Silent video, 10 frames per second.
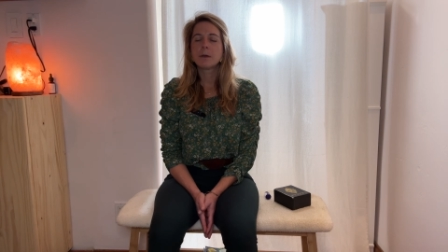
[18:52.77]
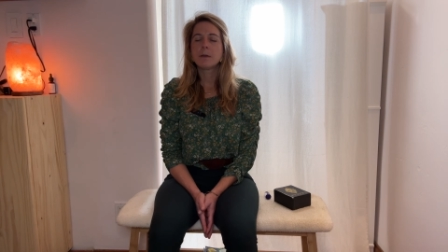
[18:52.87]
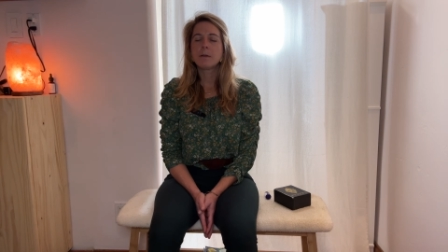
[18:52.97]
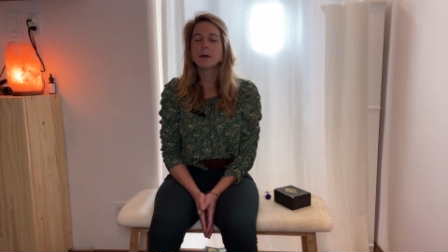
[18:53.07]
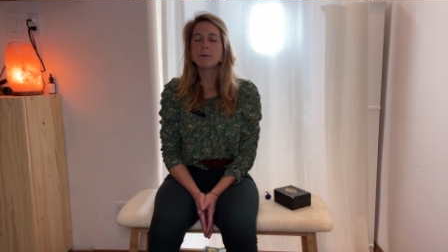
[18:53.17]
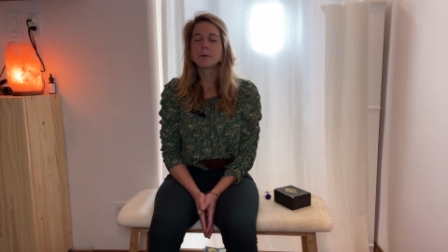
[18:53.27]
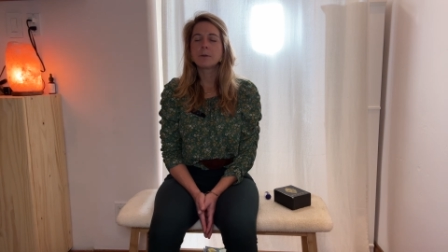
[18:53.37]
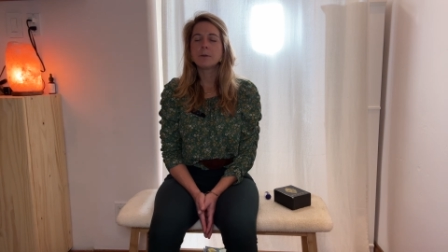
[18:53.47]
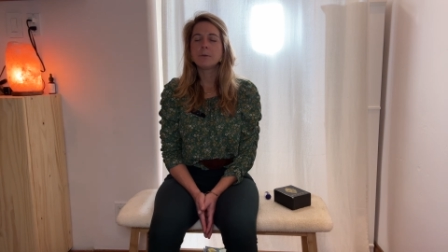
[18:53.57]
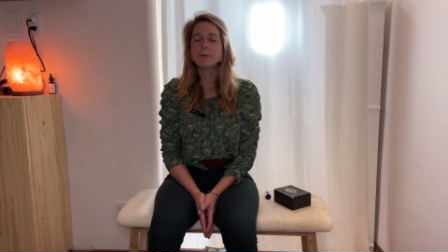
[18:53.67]

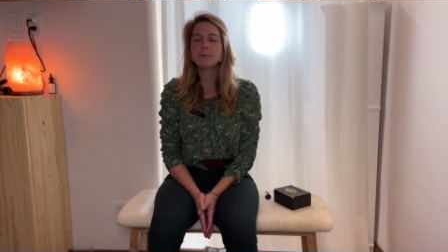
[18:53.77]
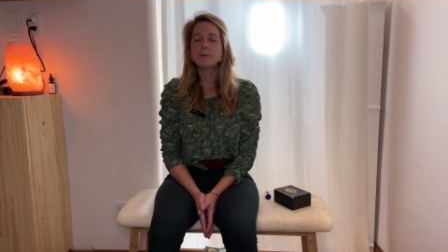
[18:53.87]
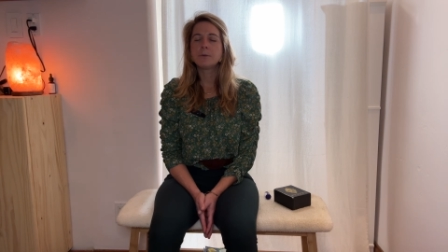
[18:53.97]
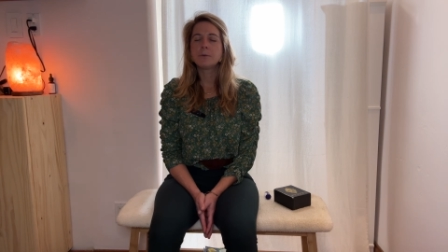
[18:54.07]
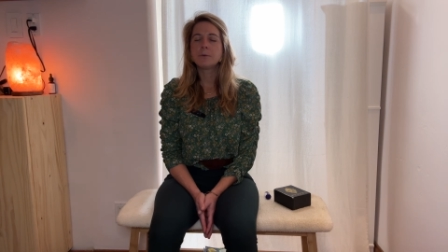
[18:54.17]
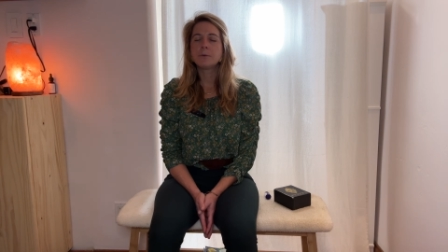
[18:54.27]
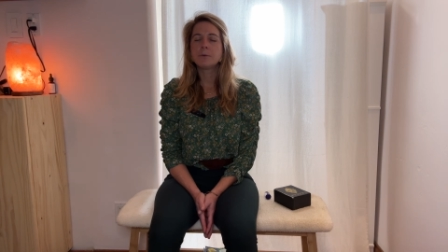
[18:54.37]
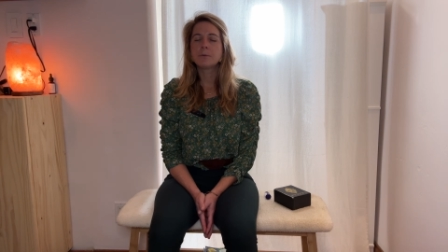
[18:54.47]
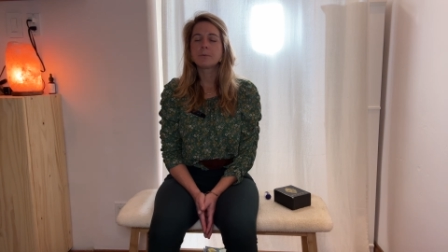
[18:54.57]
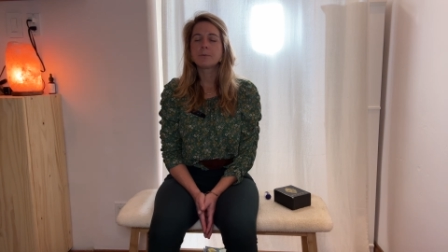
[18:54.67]
Allowing you
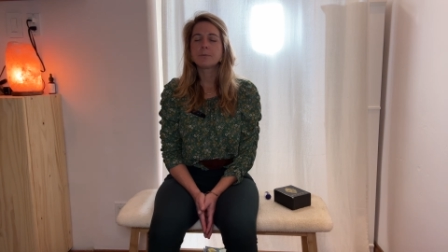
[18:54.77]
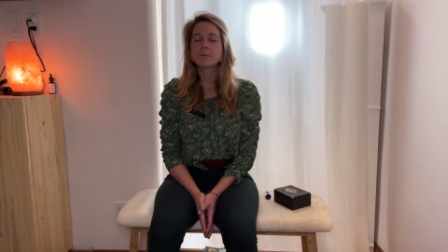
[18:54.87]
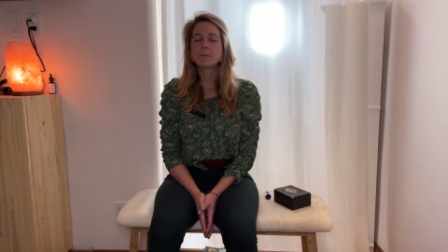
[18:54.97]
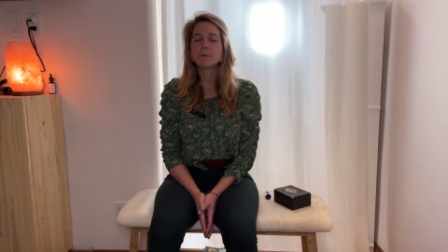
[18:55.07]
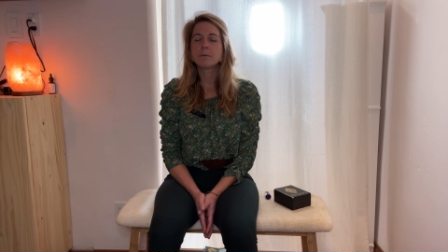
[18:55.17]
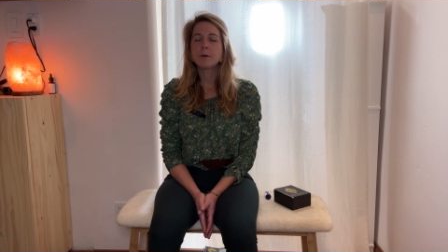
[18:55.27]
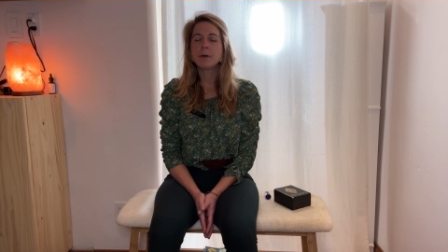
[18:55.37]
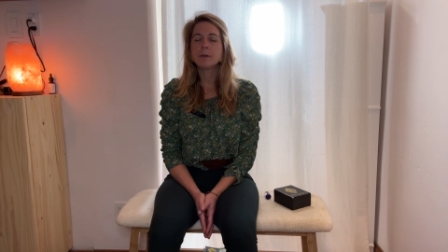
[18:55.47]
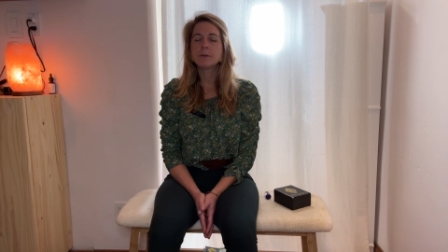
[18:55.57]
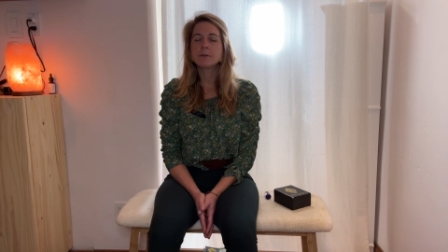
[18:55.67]
to
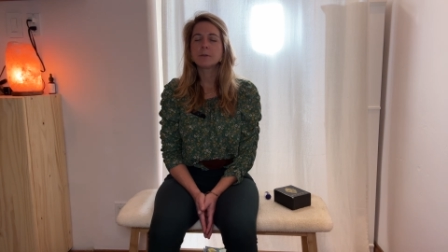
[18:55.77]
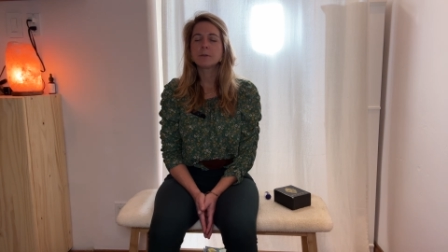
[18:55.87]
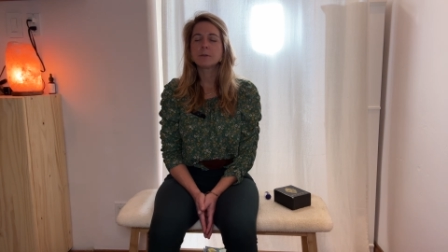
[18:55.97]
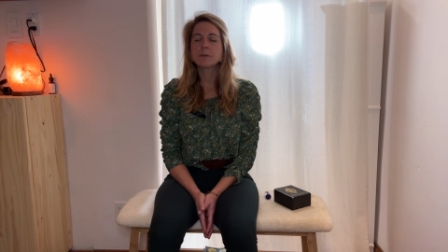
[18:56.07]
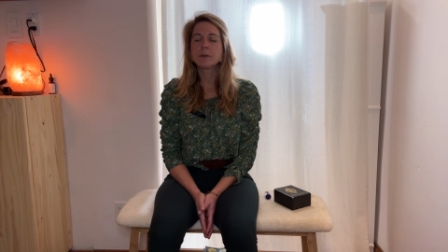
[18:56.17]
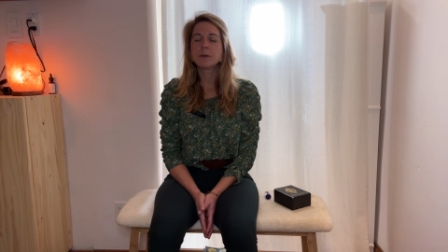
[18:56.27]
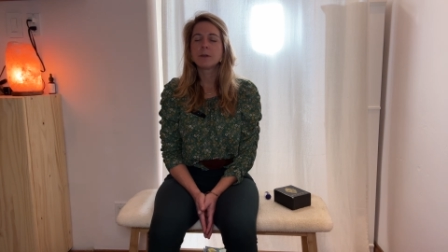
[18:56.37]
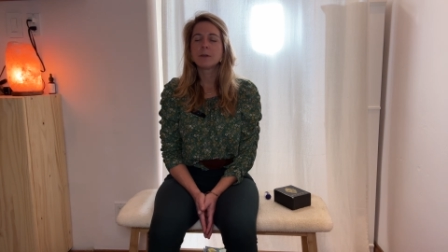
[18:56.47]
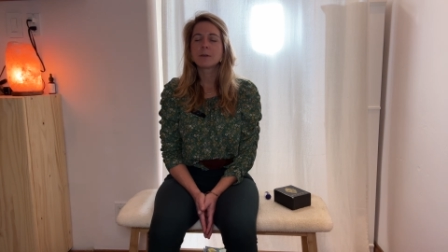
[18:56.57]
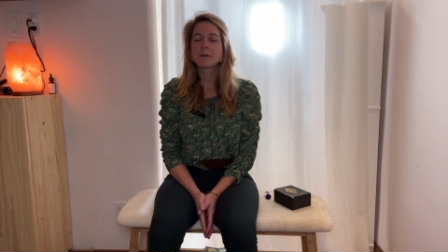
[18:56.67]
find
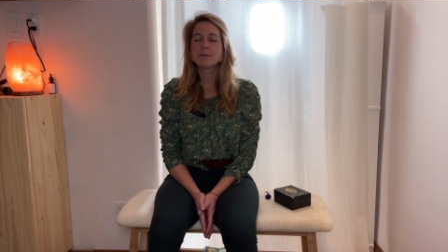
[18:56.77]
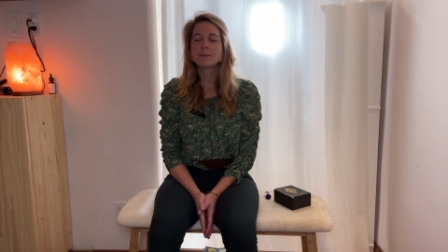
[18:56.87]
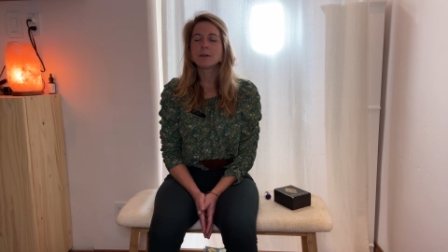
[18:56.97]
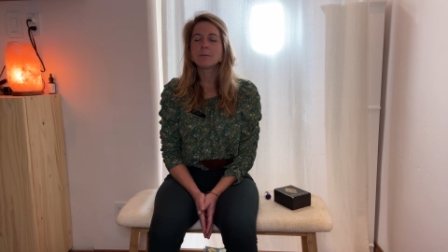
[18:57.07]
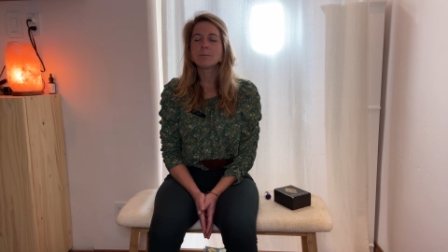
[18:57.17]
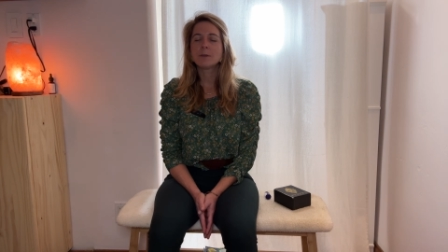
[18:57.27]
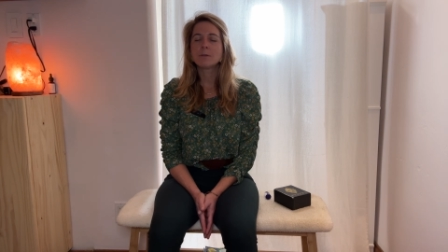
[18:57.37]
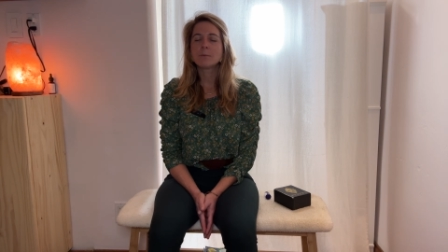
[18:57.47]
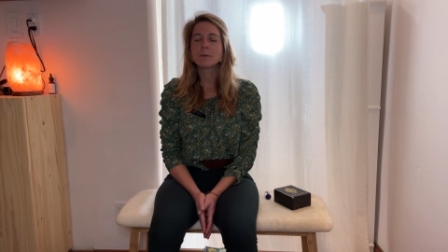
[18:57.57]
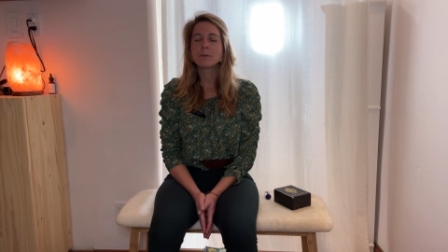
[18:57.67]
contentment
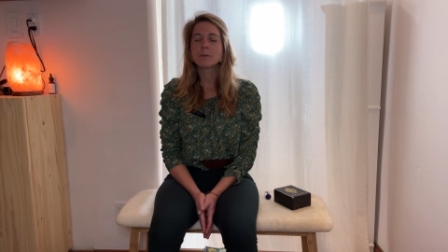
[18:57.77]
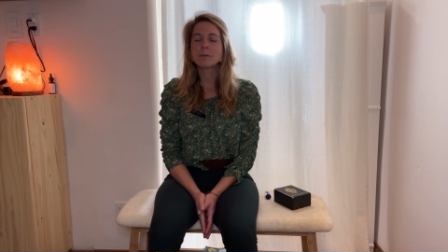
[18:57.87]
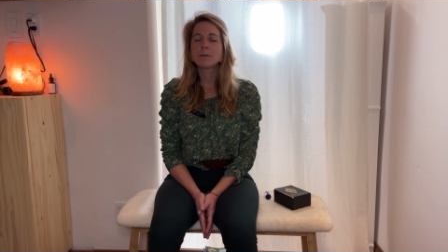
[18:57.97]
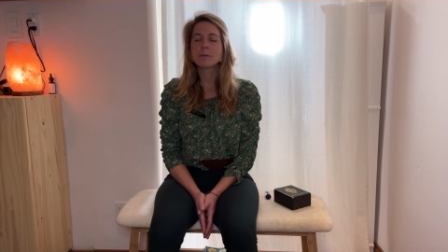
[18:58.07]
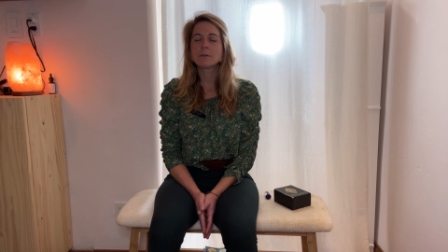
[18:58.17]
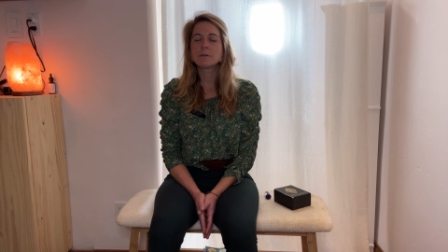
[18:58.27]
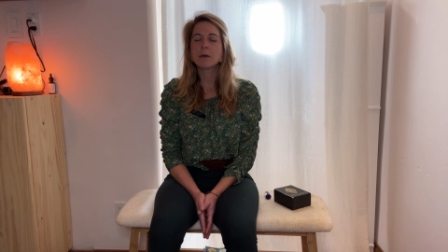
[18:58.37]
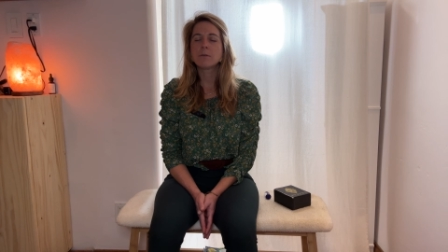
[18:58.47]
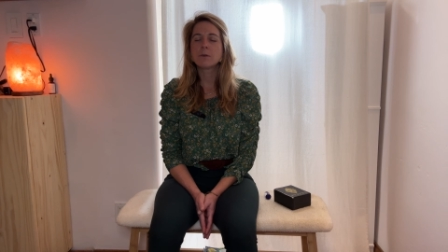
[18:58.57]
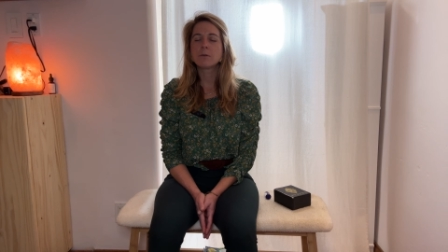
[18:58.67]
with this
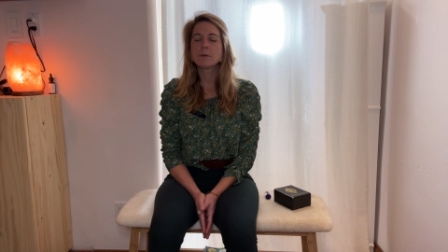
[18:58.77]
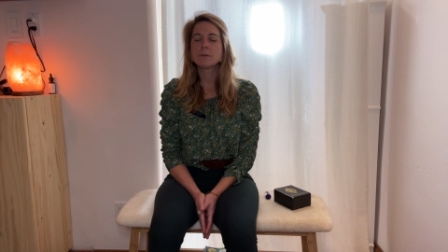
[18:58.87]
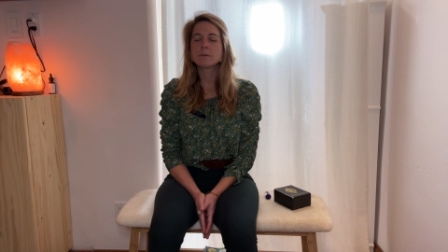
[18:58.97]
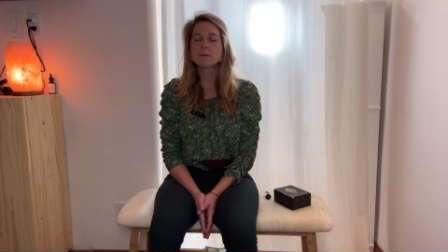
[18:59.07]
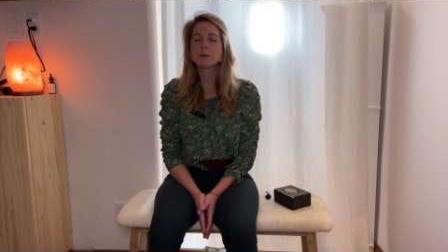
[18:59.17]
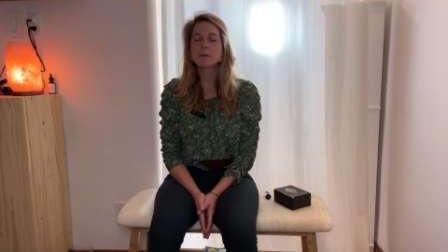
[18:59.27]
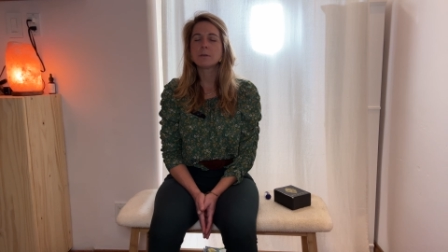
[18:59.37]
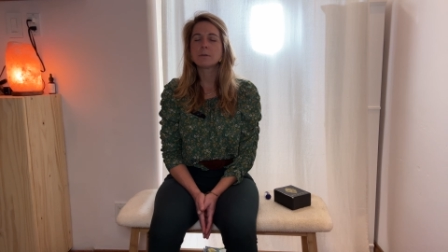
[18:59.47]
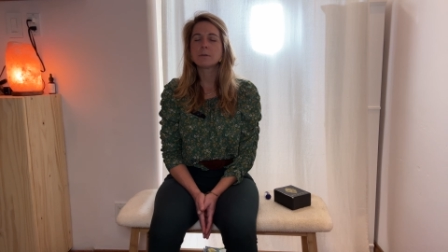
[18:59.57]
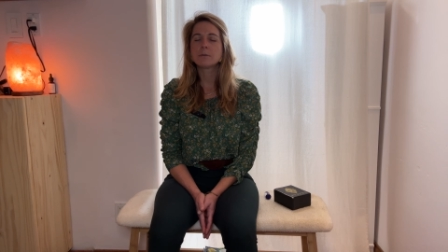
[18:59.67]
evergreen state,